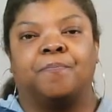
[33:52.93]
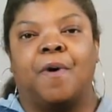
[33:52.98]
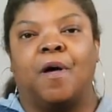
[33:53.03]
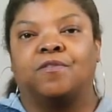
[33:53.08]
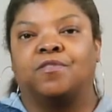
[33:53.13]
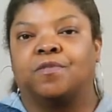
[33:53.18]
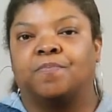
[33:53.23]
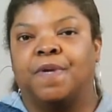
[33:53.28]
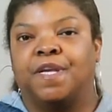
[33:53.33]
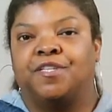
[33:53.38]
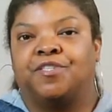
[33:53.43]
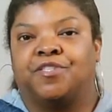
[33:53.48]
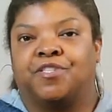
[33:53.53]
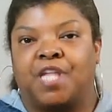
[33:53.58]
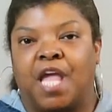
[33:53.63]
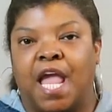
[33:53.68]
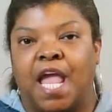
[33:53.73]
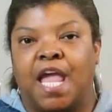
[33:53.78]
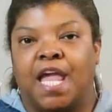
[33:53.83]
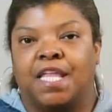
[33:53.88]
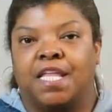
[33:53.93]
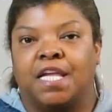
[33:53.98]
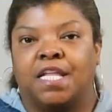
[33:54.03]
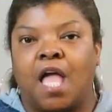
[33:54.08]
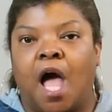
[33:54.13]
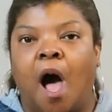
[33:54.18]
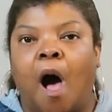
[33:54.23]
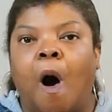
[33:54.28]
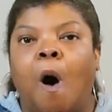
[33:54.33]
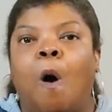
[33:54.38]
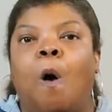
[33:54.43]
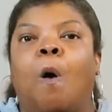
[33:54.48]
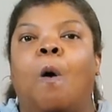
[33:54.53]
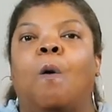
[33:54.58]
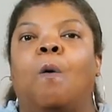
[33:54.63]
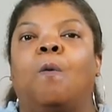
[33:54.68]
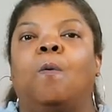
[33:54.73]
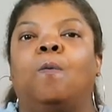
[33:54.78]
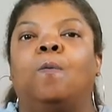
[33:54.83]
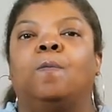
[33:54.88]
supposed to be staying at
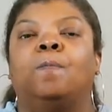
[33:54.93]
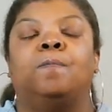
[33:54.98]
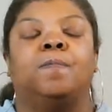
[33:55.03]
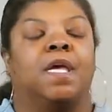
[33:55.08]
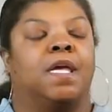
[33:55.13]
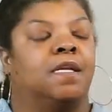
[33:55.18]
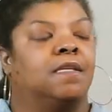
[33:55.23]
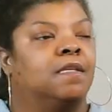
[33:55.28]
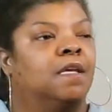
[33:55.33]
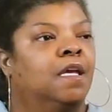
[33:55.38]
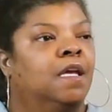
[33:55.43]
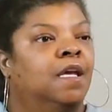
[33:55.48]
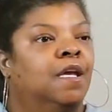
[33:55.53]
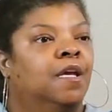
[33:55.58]
home and,